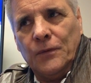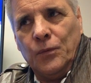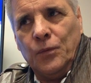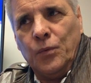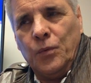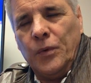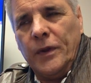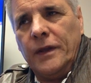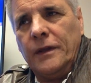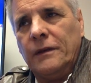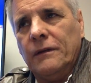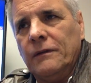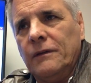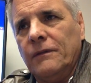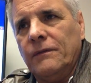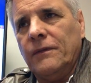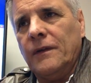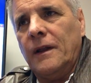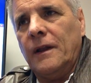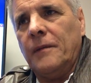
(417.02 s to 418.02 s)
we can
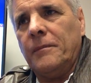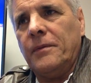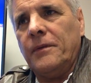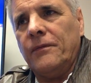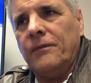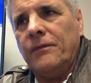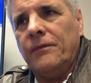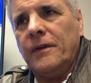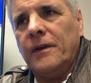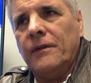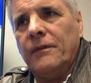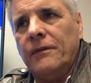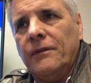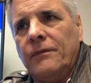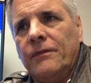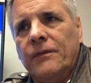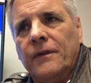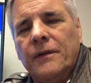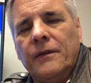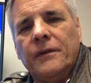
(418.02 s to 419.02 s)
develop a very,
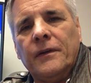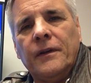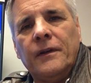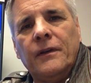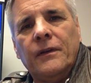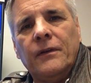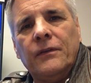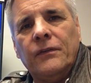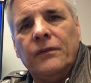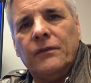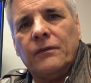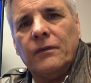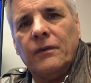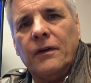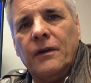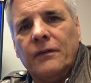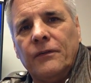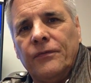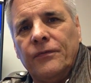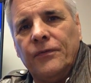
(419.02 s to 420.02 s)
very
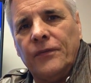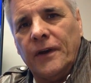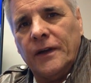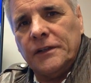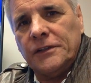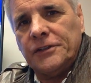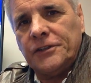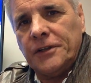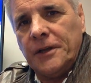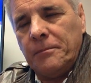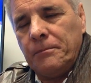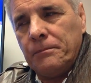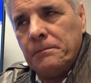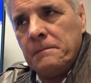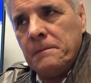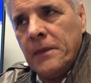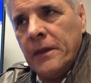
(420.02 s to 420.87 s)
strong friendship